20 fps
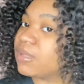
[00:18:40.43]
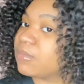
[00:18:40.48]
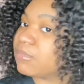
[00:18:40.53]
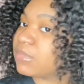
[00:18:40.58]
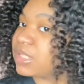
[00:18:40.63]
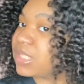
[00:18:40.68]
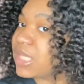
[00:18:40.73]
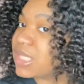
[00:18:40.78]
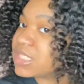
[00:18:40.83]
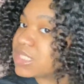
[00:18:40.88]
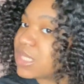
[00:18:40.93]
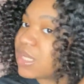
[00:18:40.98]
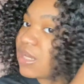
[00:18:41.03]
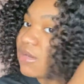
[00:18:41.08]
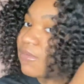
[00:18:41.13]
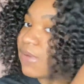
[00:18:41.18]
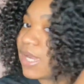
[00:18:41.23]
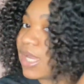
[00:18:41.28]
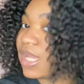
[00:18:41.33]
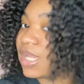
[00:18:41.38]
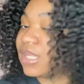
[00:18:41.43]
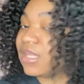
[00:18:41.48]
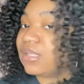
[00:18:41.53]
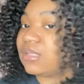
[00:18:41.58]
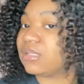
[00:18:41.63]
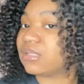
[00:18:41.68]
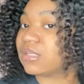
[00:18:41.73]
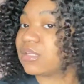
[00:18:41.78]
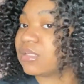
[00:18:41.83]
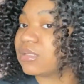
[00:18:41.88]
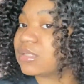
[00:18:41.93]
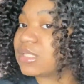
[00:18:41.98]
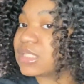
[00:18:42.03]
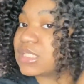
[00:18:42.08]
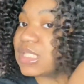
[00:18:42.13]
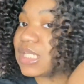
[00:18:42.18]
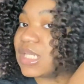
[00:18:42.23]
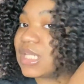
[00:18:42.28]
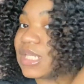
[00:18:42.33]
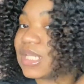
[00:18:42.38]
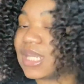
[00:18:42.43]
But that's all right. You know what I'm saying?